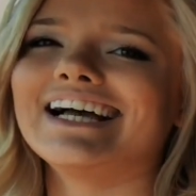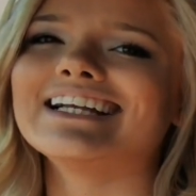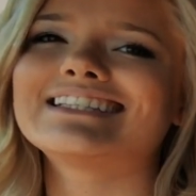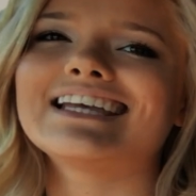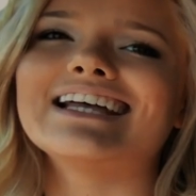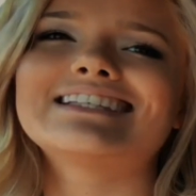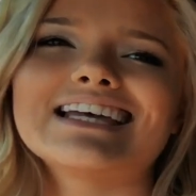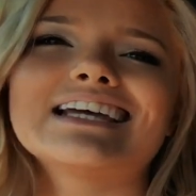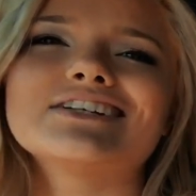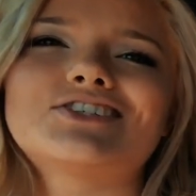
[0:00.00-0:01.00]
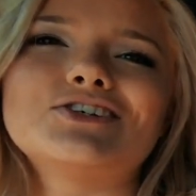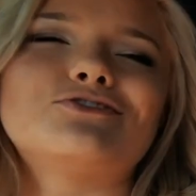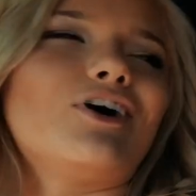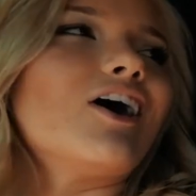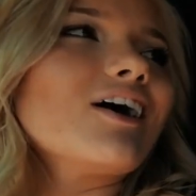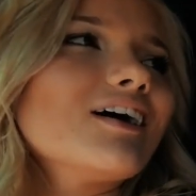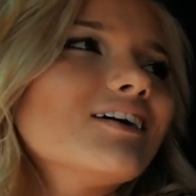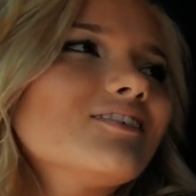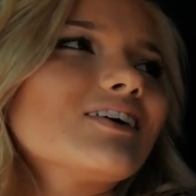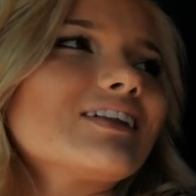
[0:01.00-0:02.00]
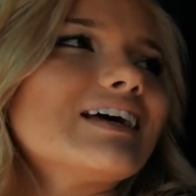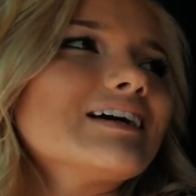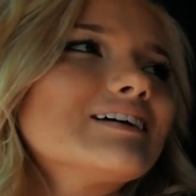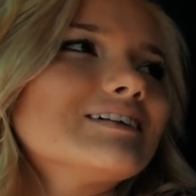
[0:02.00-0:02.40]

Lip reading: it's taken too far. We're like,